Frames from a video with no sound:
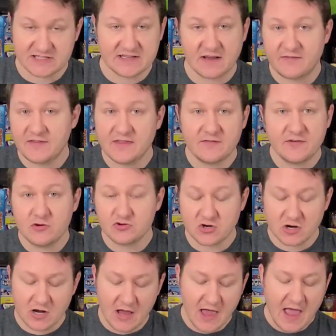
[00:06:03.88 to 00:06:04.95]
stuff in the
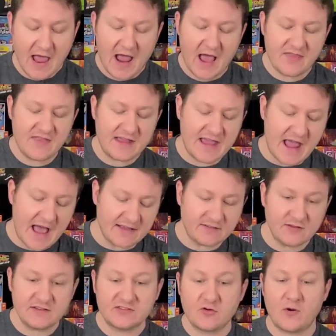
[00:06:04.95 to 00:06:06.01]
future, and the
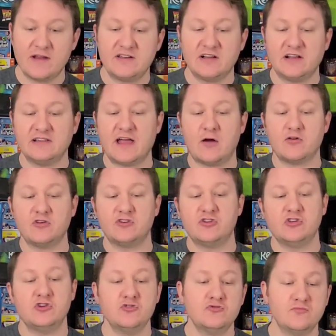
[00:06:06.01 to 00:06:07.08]
castle is going to allow you
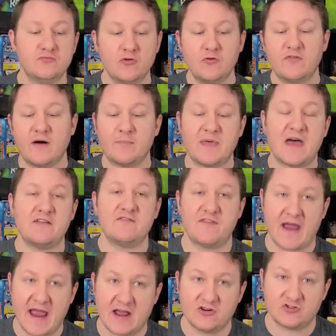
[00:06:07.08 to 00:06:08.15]
to move up that
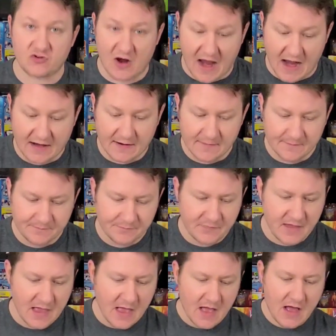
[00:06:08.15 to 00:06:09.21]
fan track.
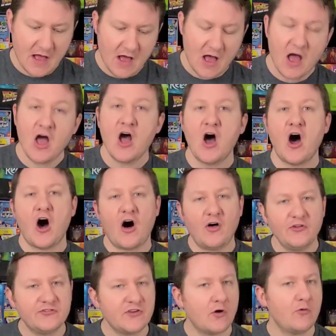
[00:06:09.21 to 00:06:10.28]

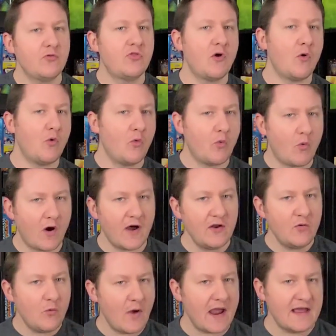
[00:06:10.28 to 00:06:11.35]
Also, the
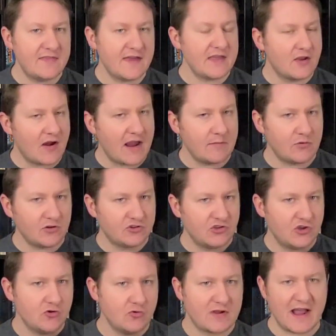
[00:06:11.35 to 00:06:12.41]
one way that you're able
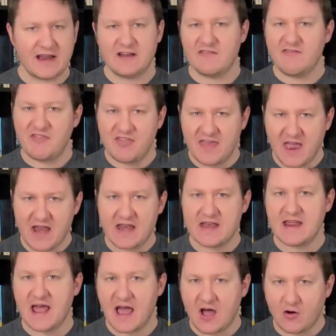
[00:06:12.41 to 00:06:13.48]
to kind of thin
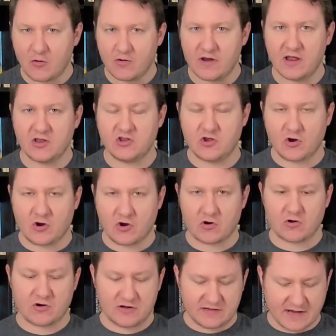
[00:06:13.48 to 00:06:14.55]
down
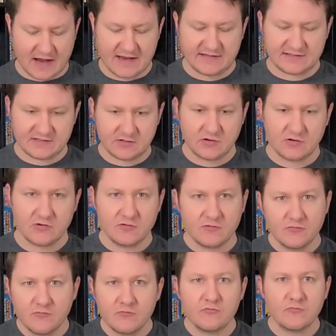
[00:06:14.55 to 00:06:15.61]
your dice
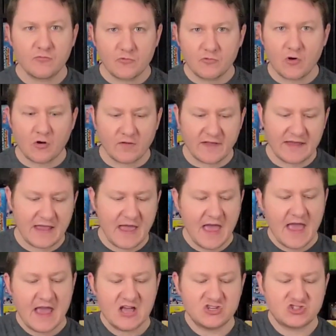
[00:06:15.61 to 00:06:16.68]
rolling
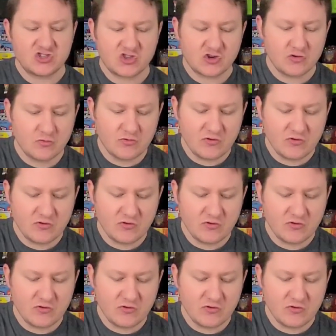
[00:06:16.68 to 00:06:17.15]
is through